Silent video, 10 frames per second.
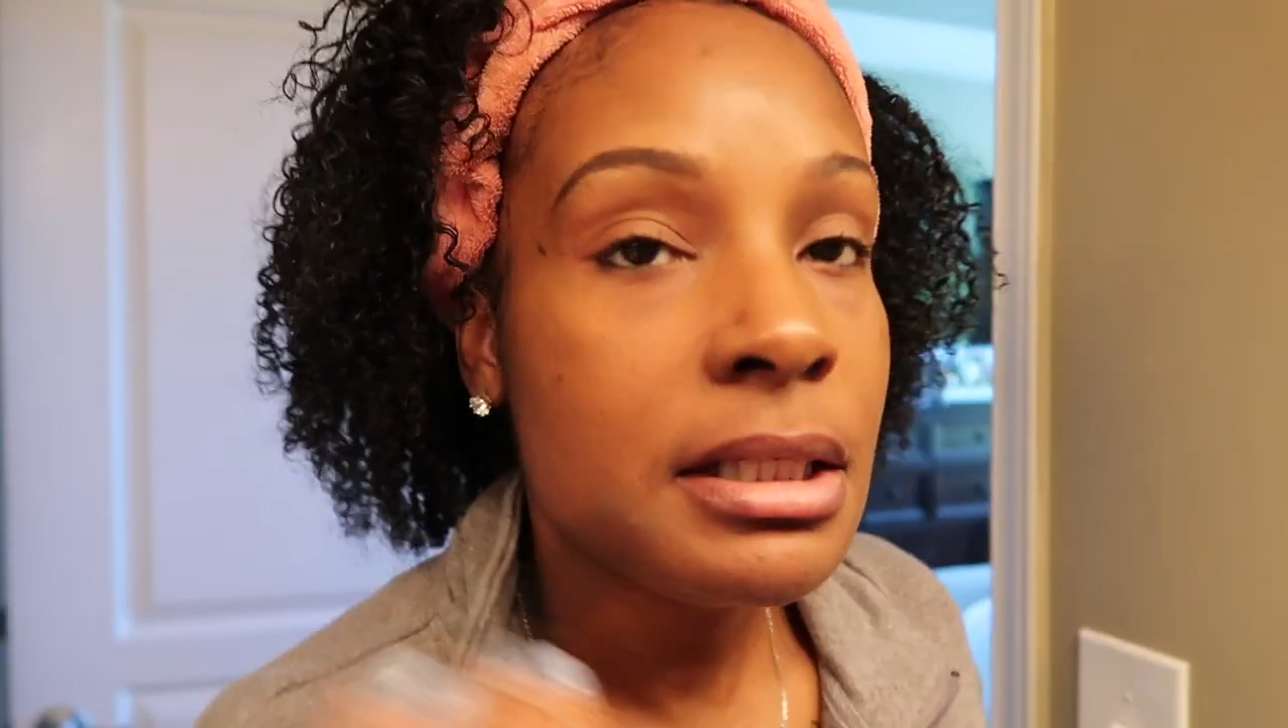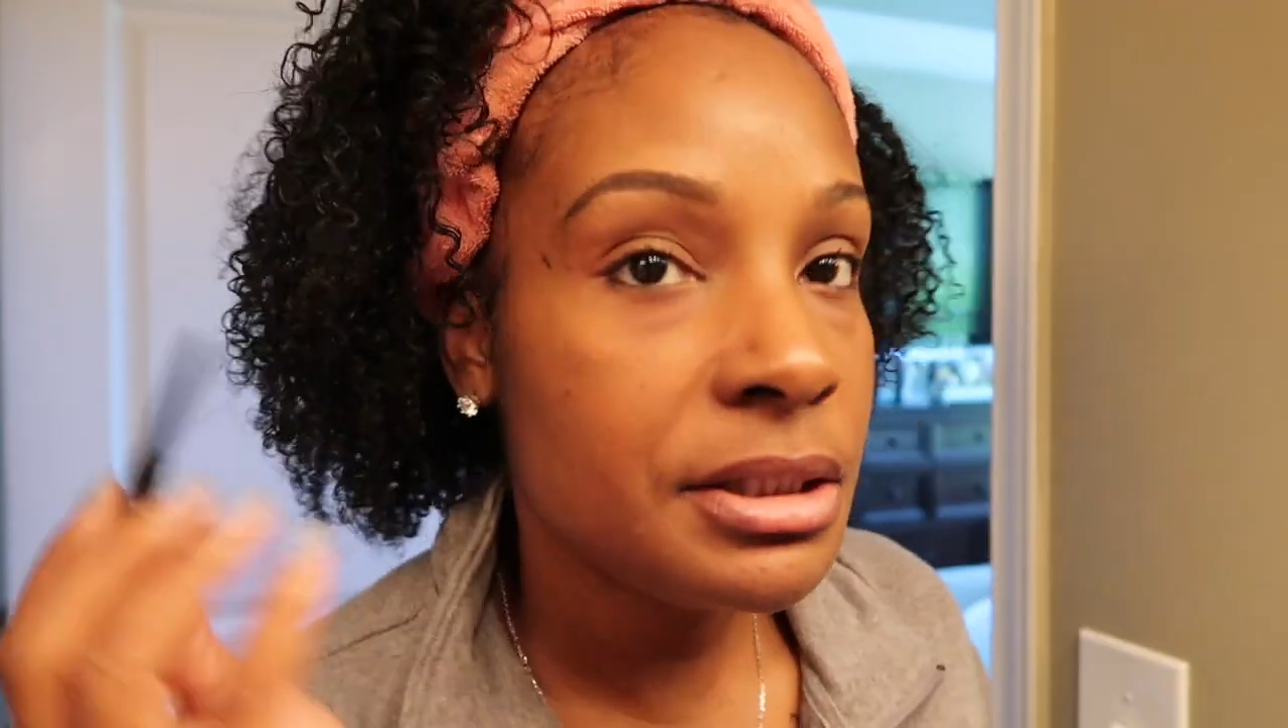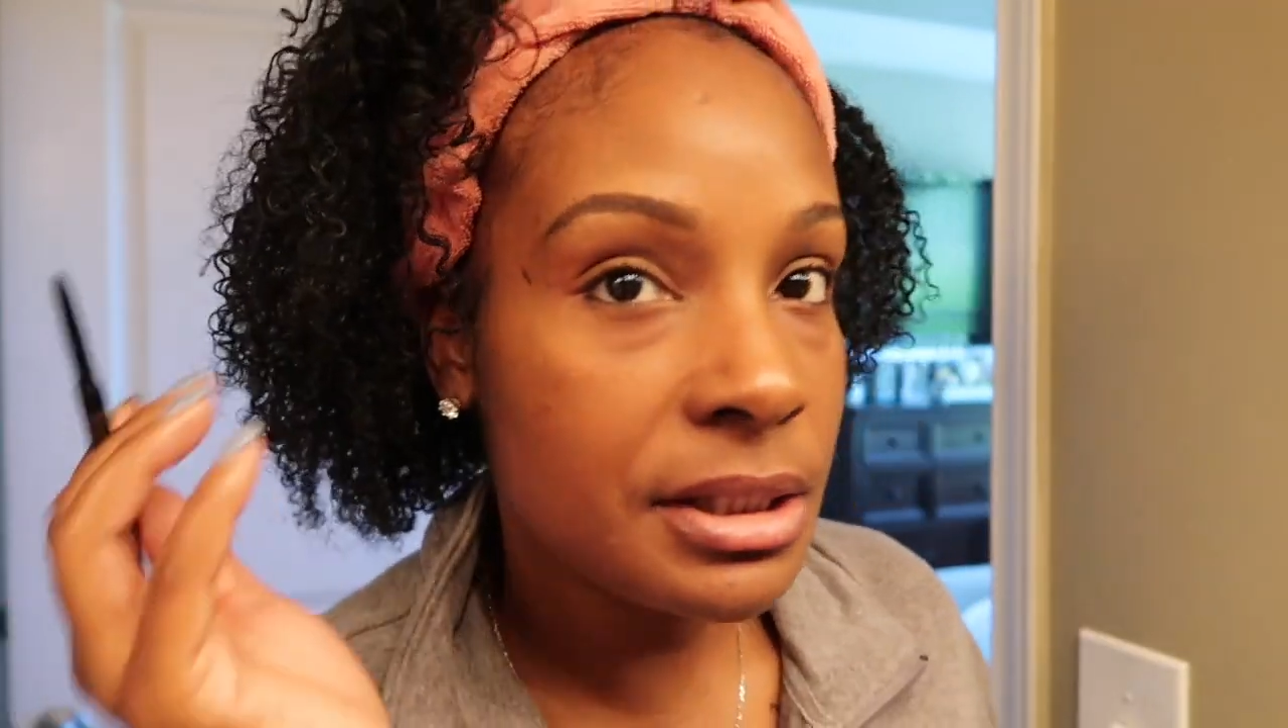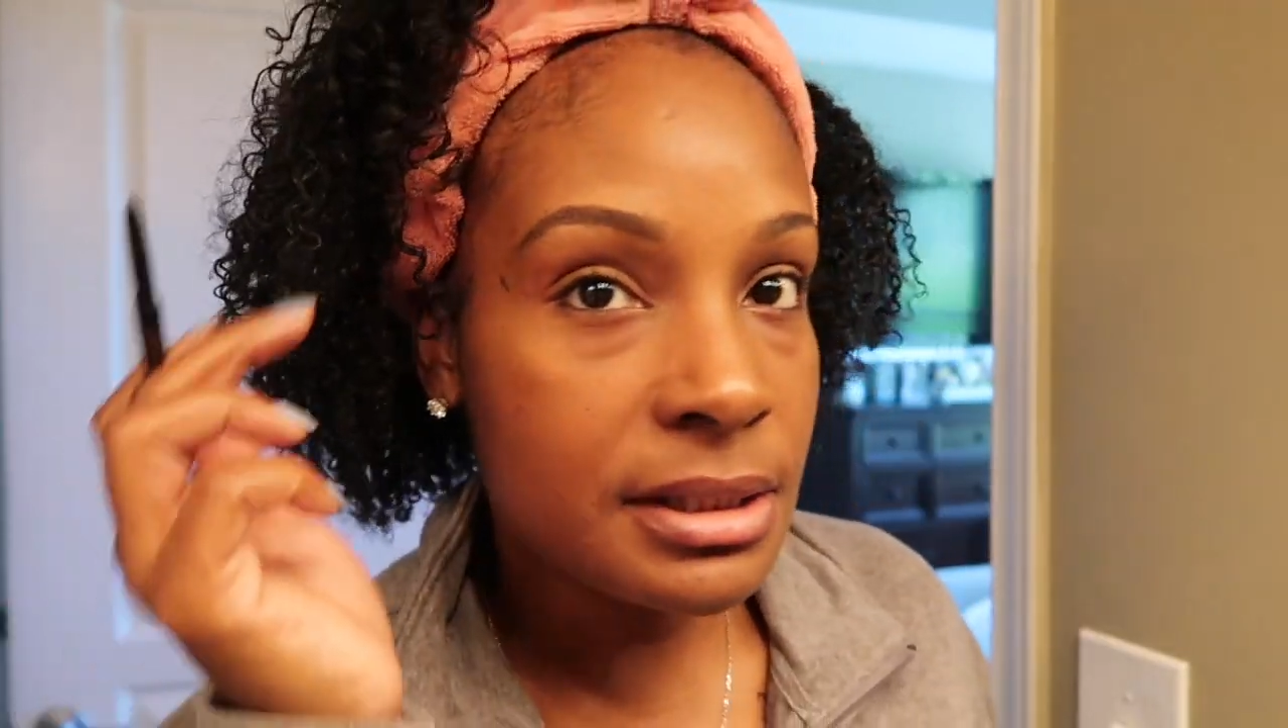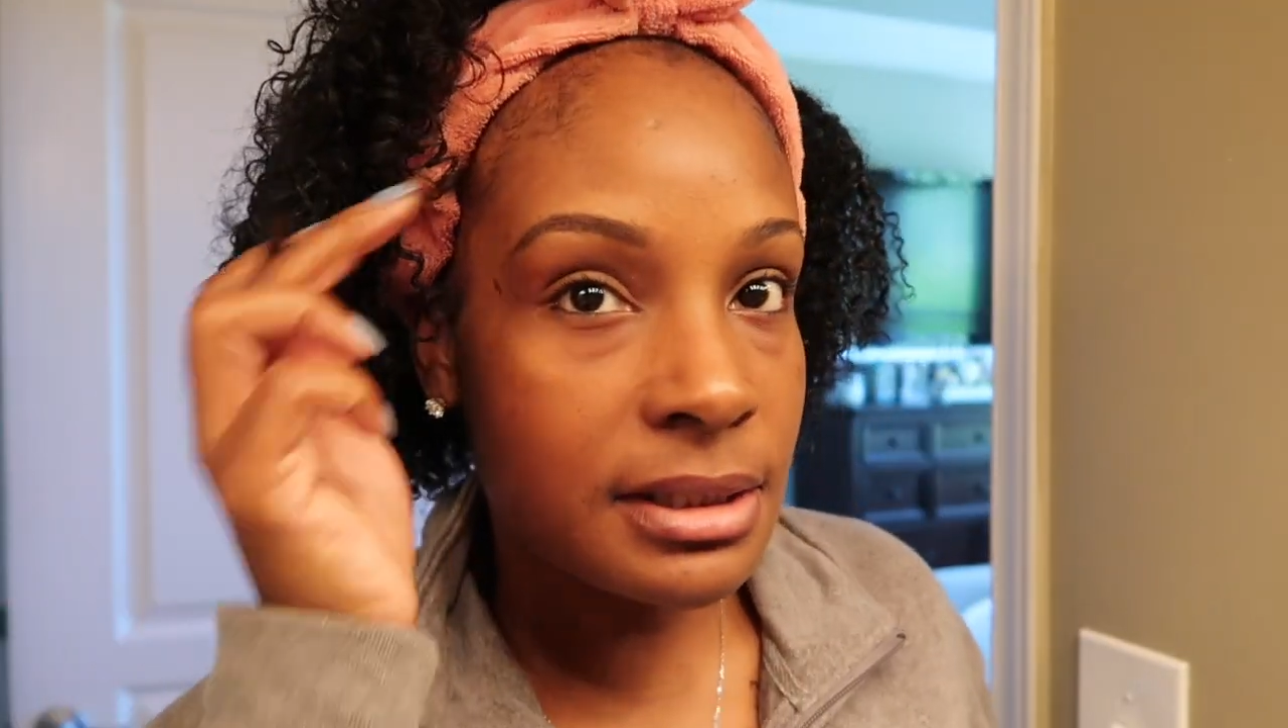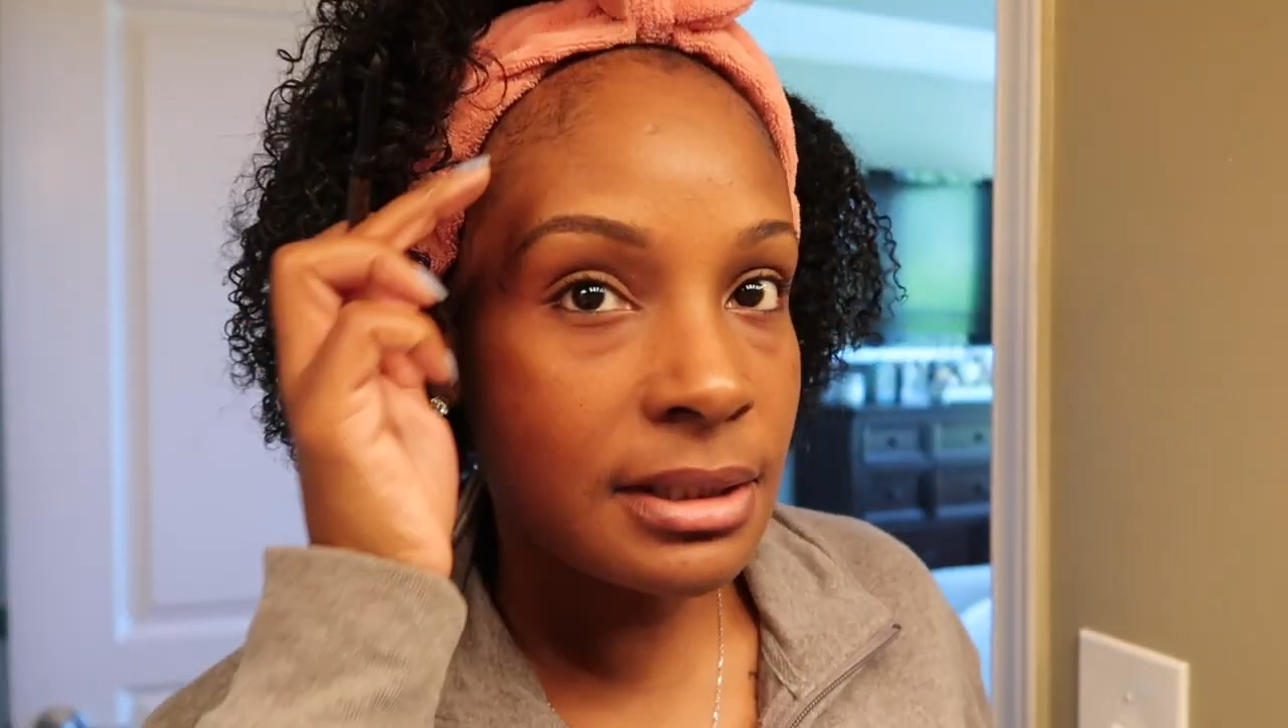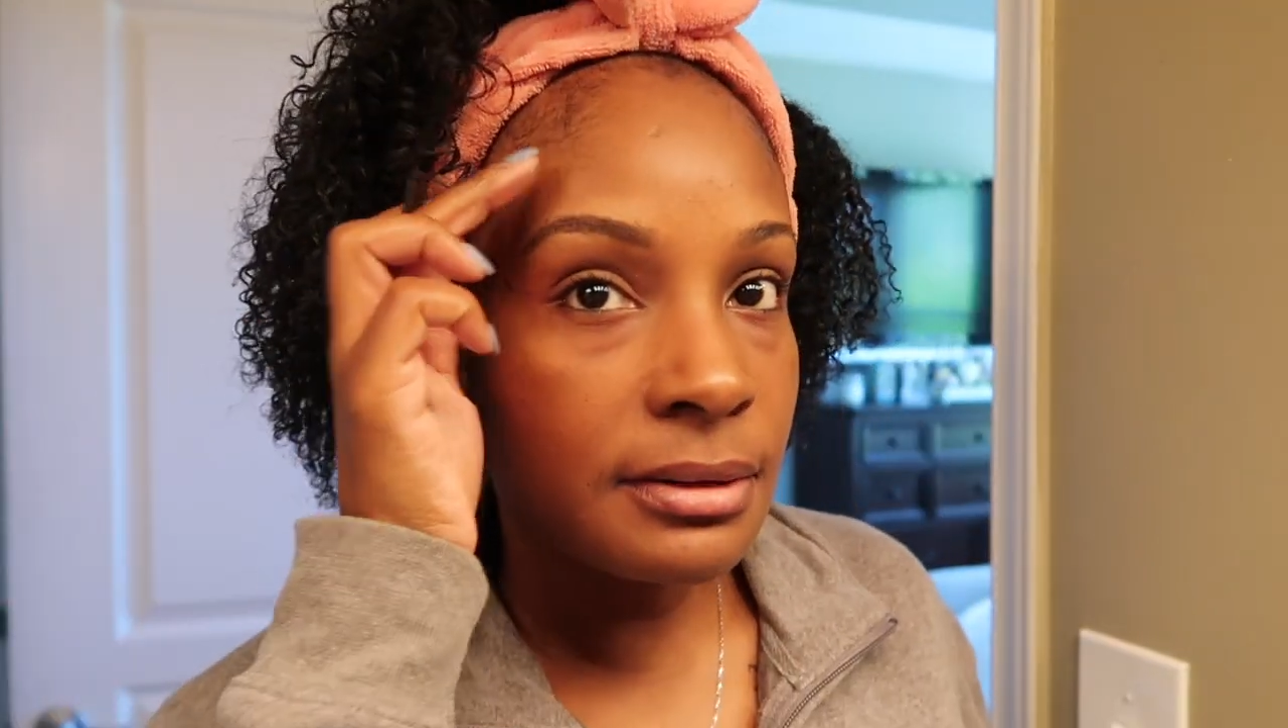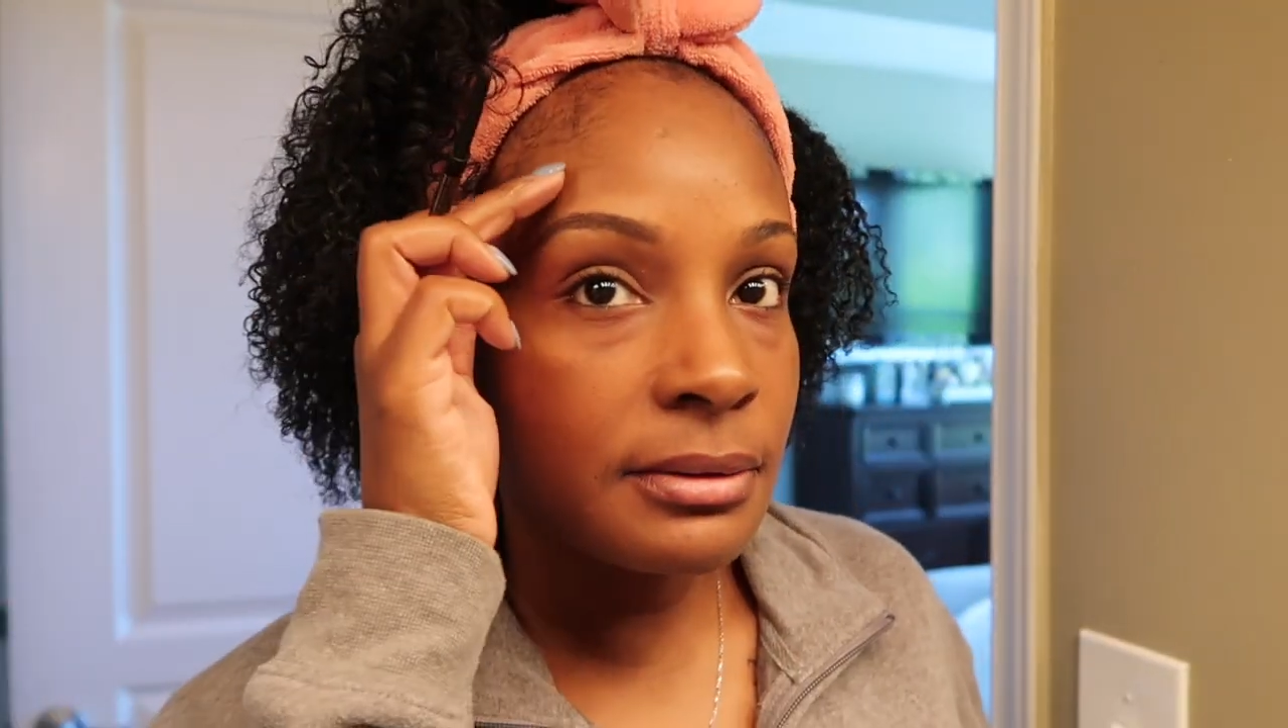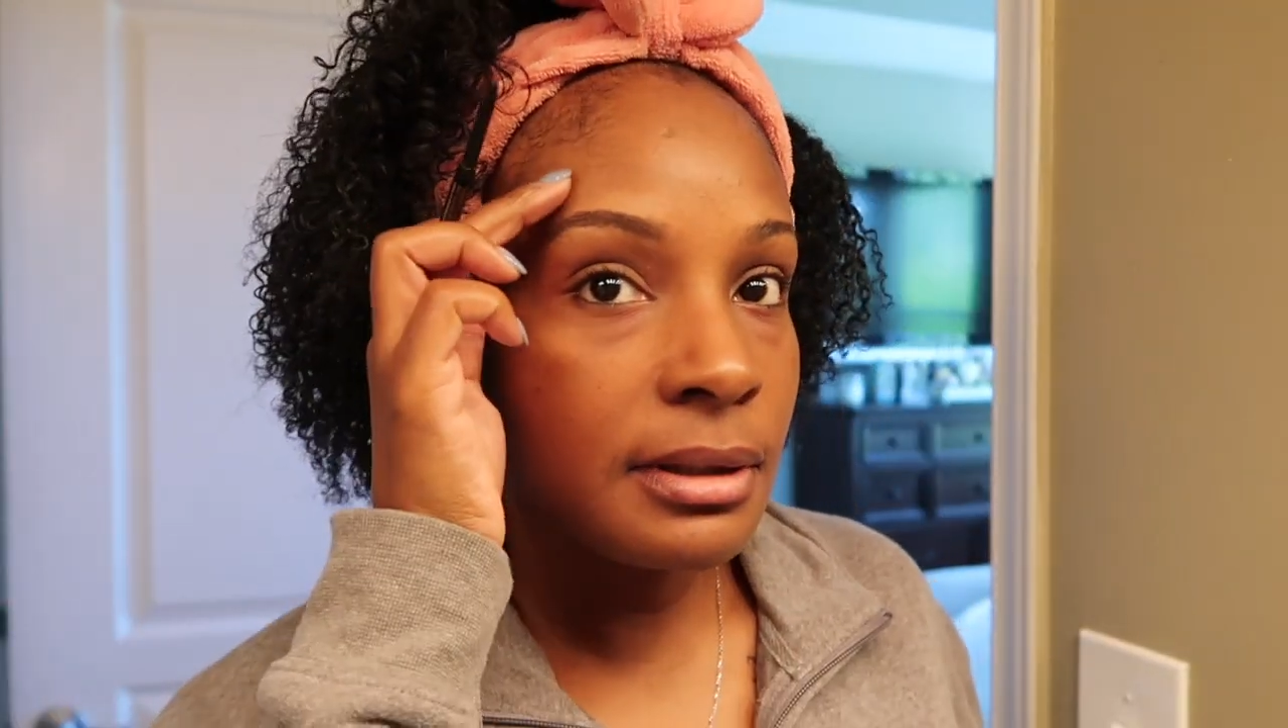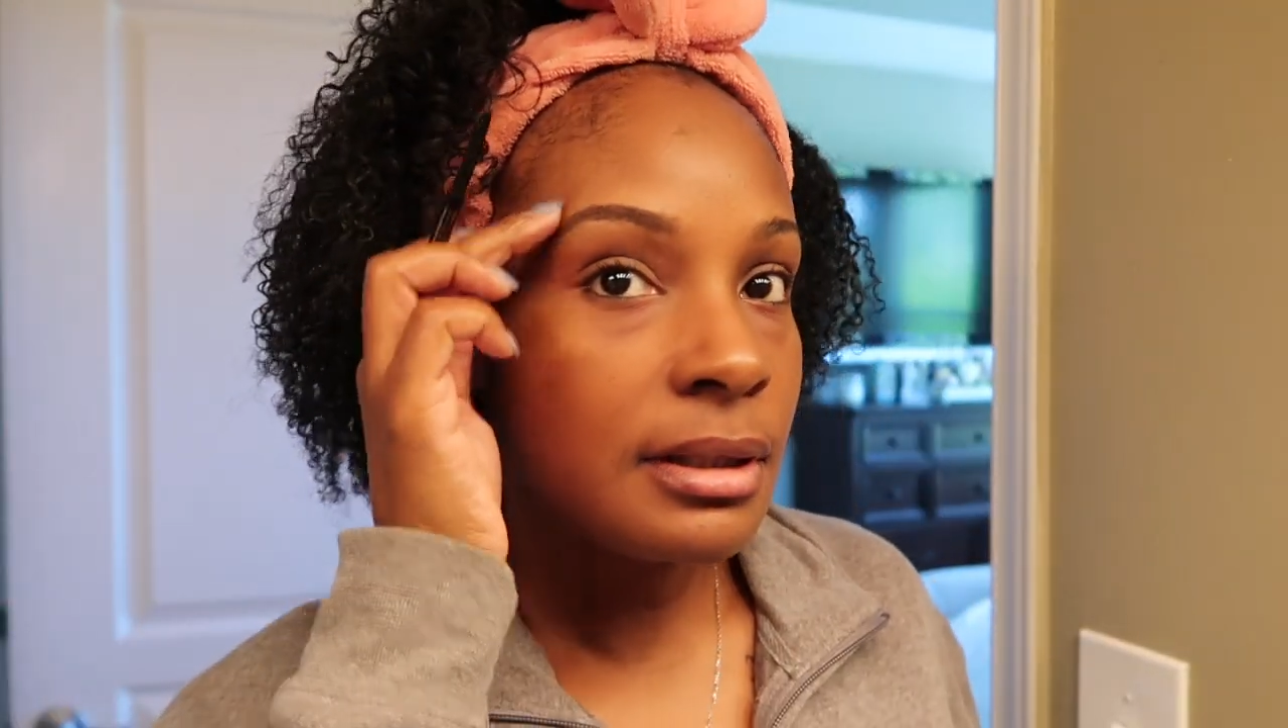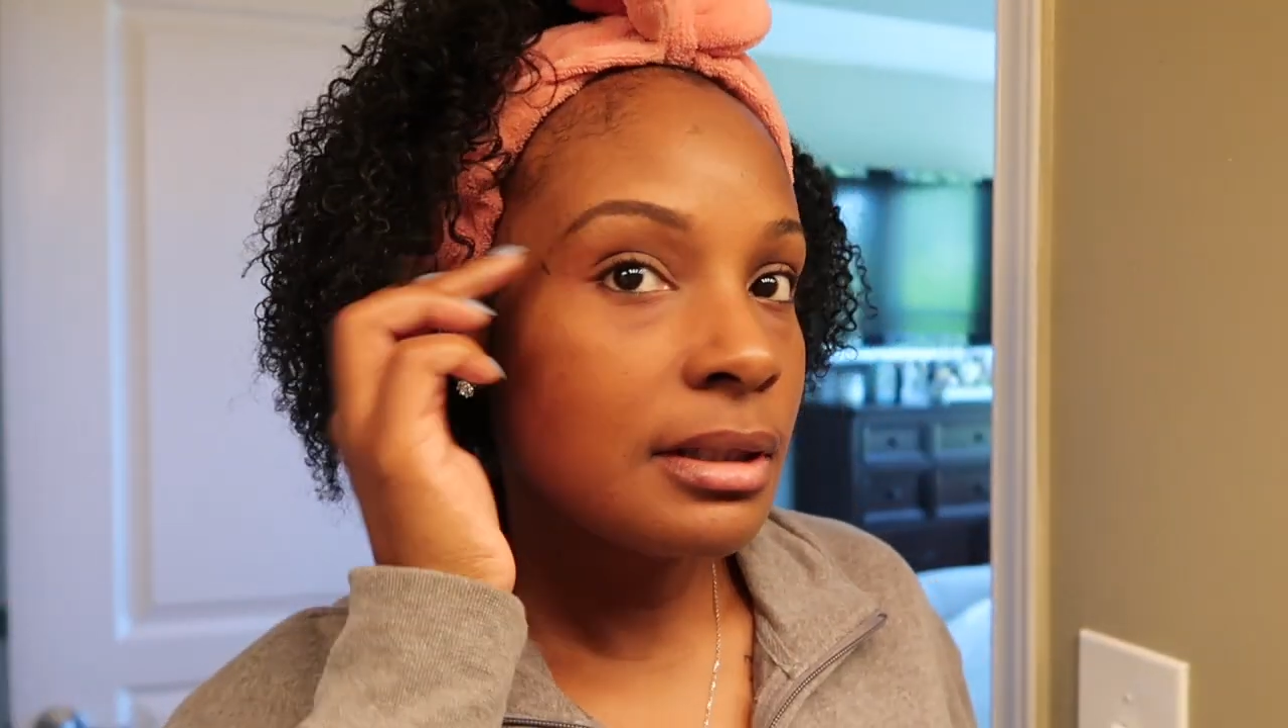just to